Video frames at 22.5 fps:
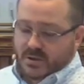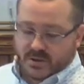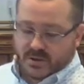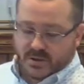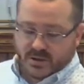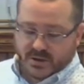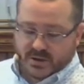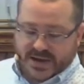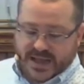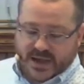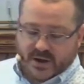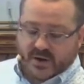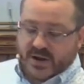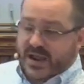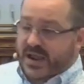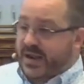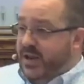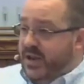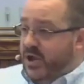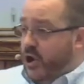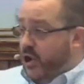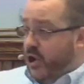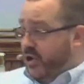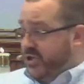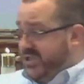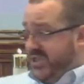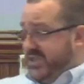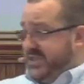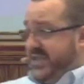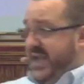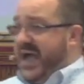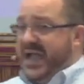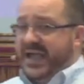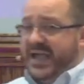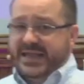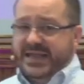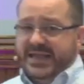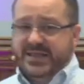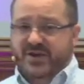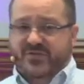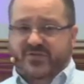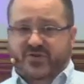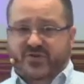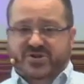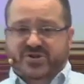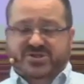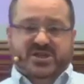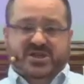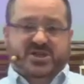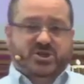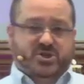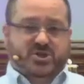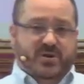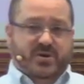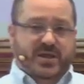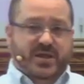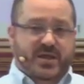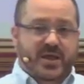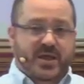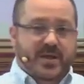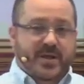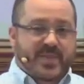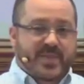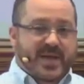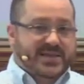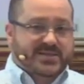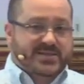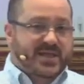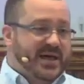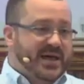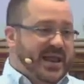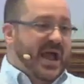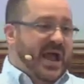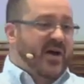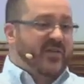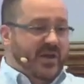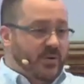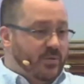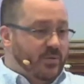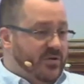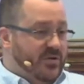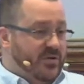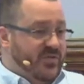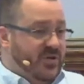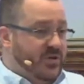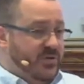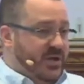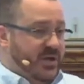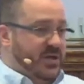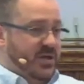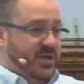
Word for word: Now, in her society in the first century, that's not how they would have viewed it.